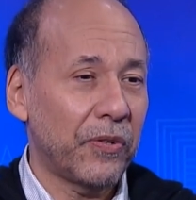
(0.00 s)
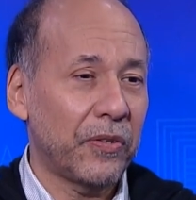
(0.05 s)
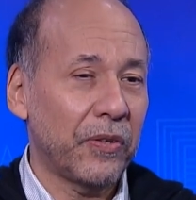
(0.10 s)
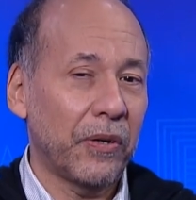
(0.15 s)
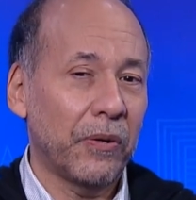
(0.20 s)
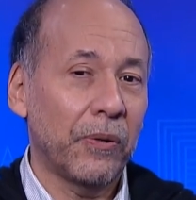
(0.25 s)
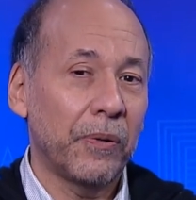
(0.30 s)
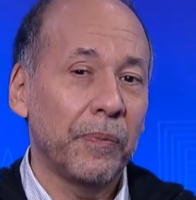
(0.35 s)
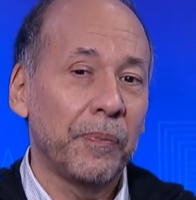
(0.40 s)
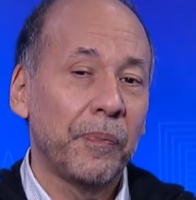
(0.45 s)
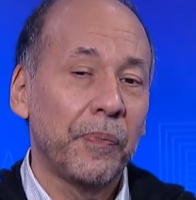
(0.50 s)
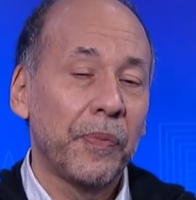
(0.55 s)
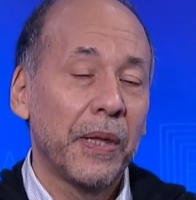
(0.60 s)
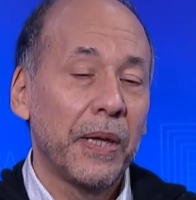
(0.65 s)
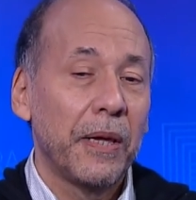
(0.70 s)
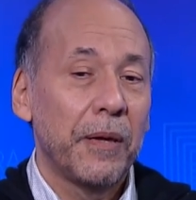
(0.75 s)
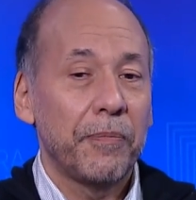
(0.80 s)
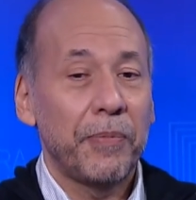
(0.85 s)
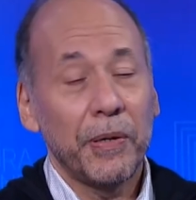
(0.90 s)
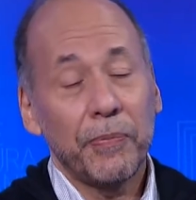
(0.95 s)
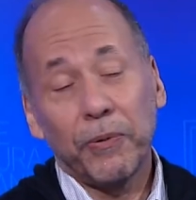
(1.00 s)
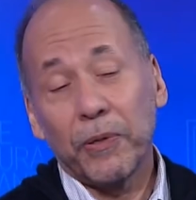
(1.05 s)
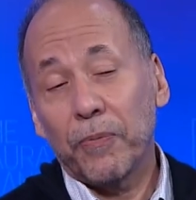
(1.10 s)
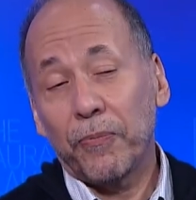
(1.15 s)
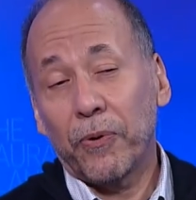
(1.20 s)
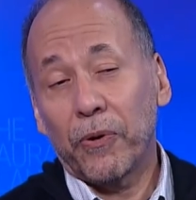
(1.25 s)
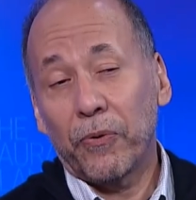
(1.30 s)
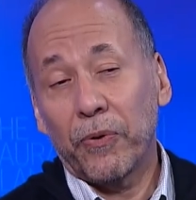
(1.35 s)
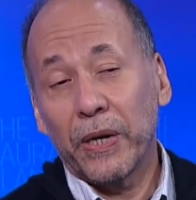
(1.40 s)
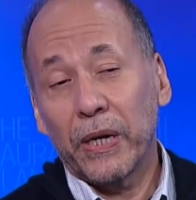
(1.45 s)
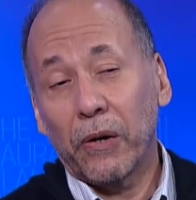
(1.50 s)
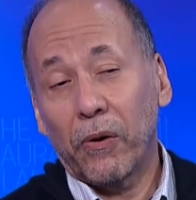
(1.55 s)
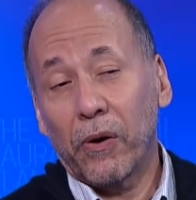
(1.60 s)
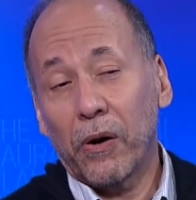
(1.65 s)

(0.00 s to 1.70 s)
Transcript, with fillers: So, people in Puerto Rico